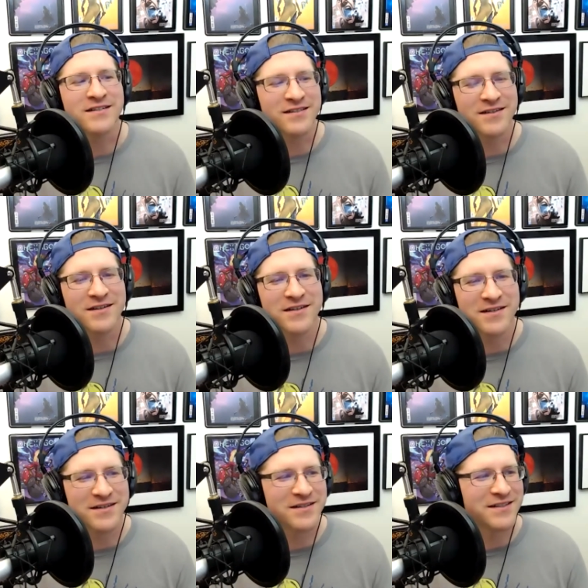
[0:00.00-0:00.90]

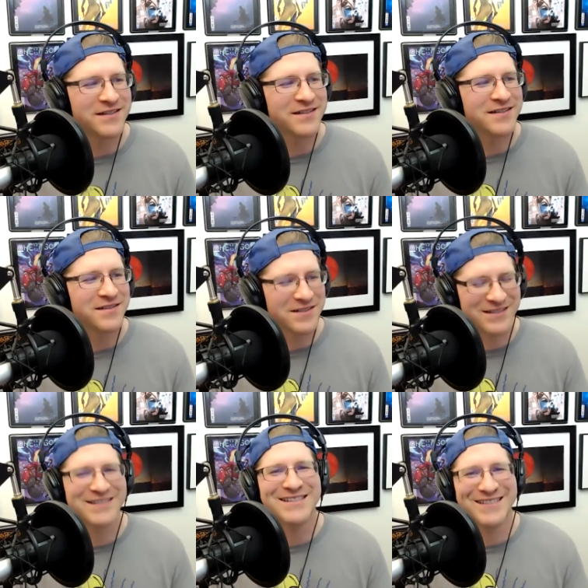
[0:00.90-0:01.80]
It's true.
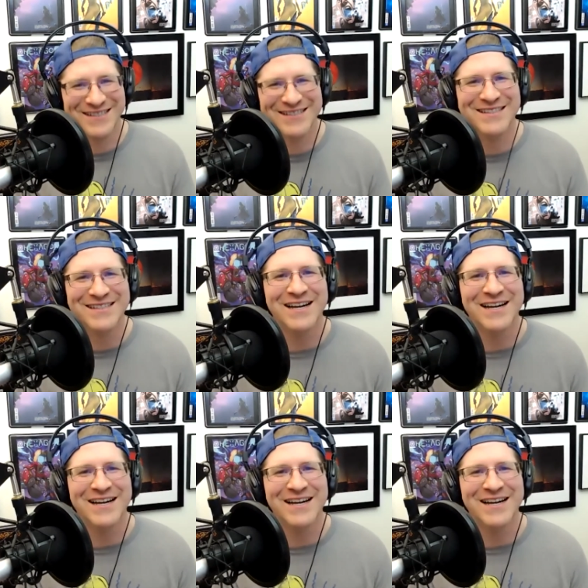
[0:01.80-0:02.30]
It's very true.